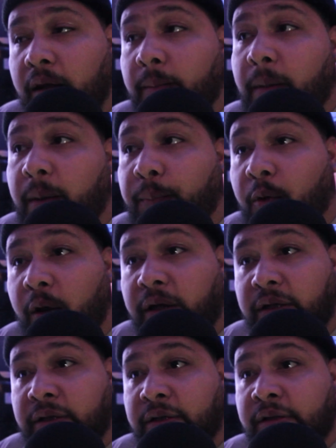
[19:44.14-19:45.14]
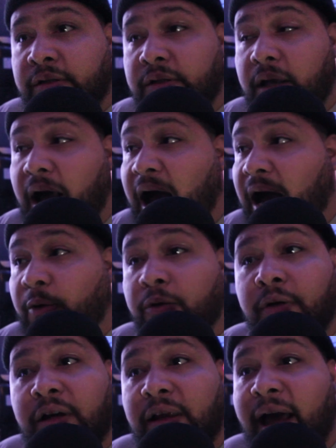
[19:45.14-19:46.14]
My point is I
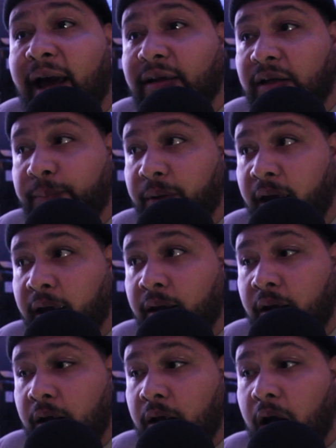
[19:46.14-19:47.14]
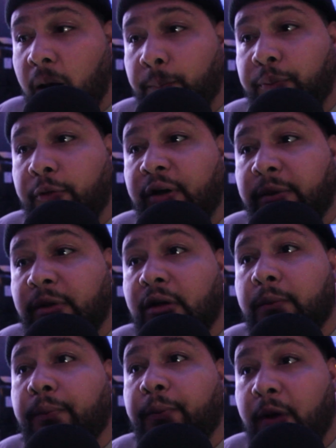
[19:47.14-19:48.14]
will gladly pay a
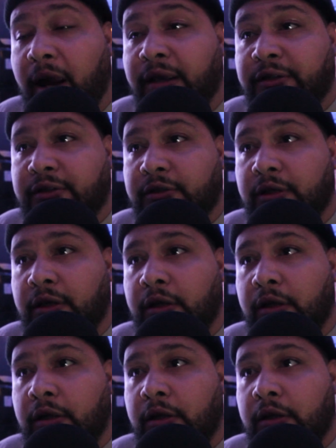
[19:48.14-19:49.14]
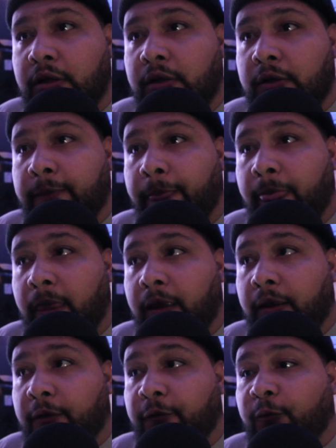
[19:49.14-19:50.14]
premium price
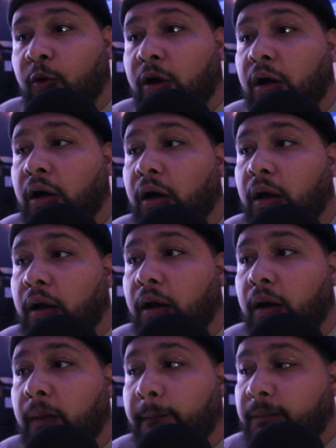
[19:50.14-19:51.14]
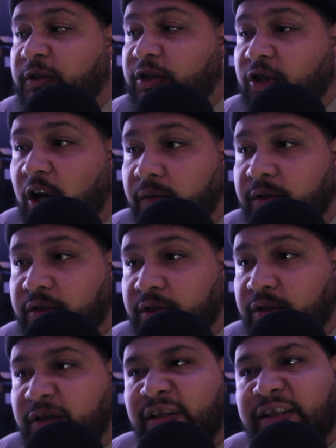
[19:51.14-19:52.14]
for
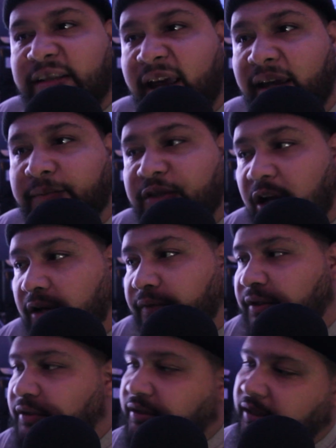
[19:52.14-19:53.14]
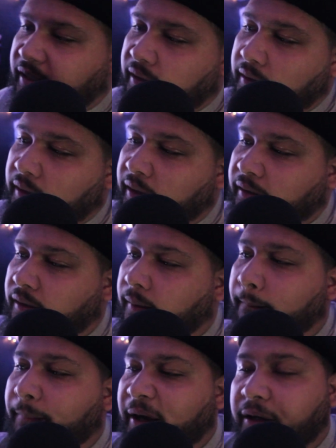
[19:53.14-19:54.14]
services, the same service in a
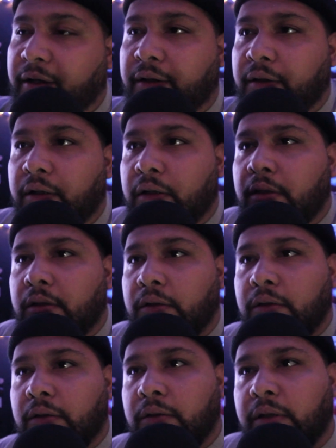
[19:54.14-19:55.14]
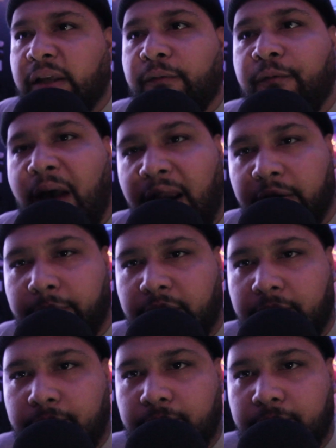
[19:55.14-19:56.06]
better environment.